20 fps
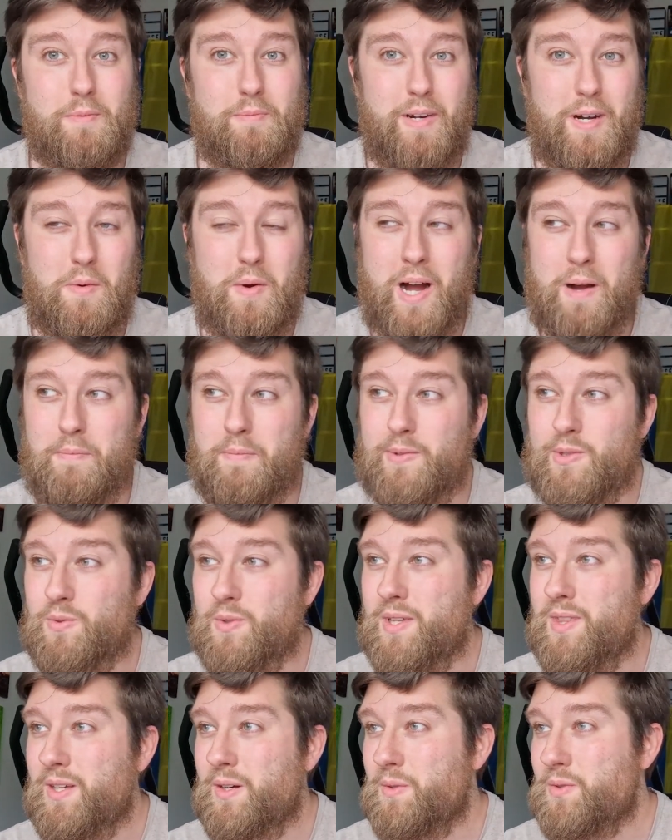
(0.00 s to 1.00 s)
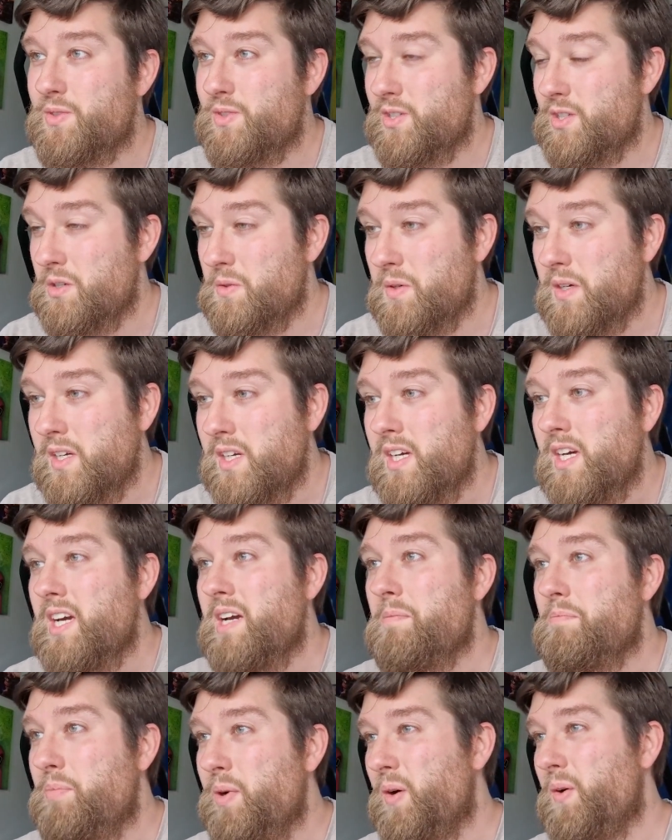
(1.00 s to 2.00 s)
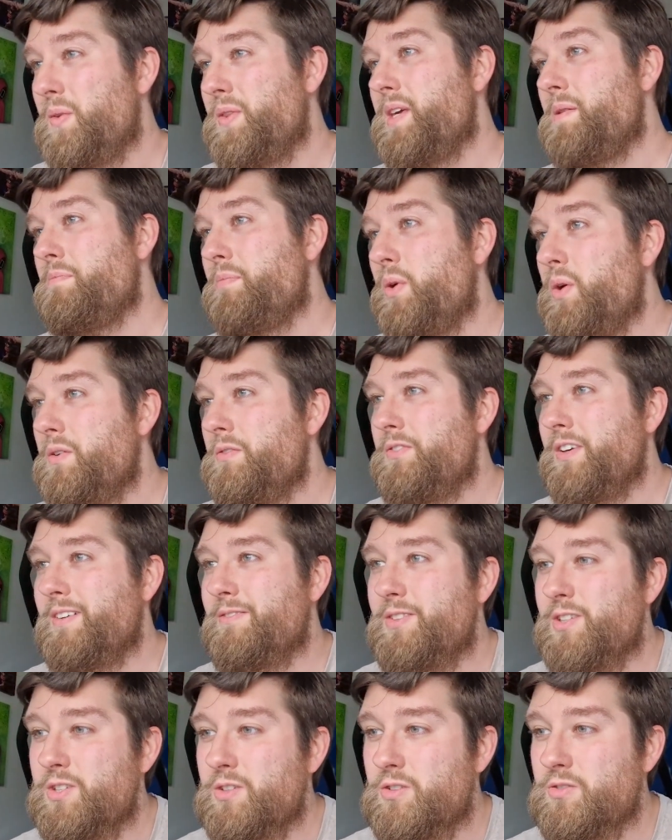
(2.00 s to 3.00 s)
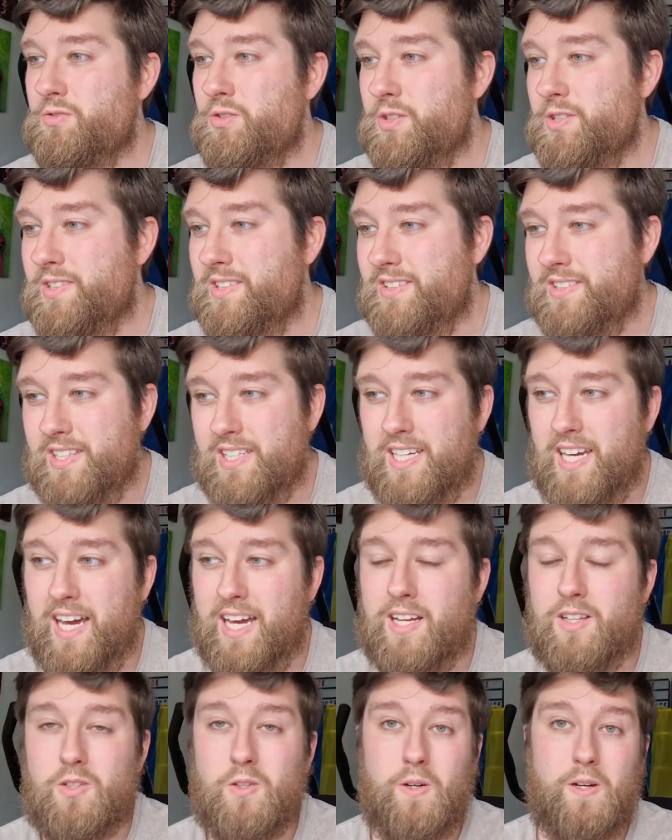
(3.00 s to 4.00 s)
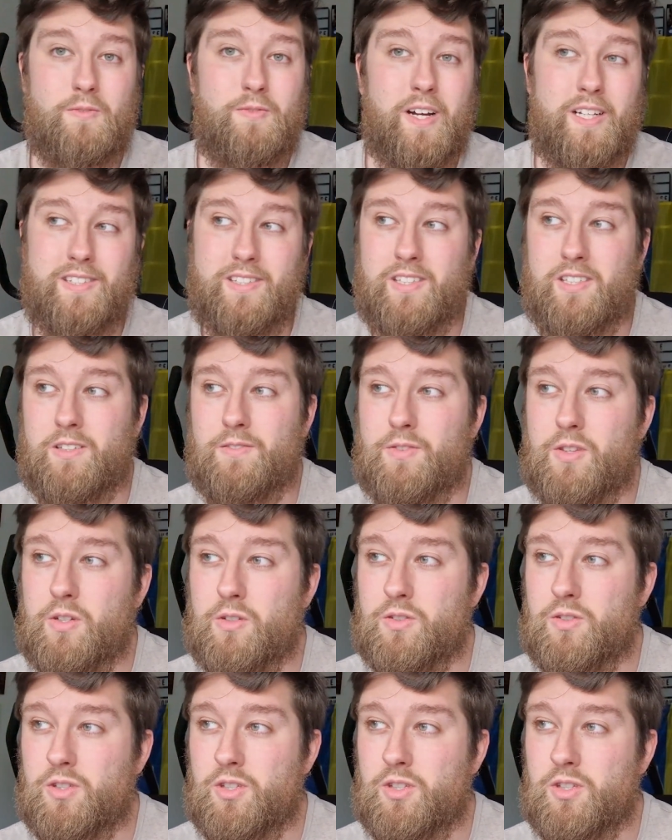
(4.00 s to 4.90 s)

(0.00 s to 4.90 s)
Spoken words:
about what happened between those two. But the important thing for George Russell is that, he took advantage of those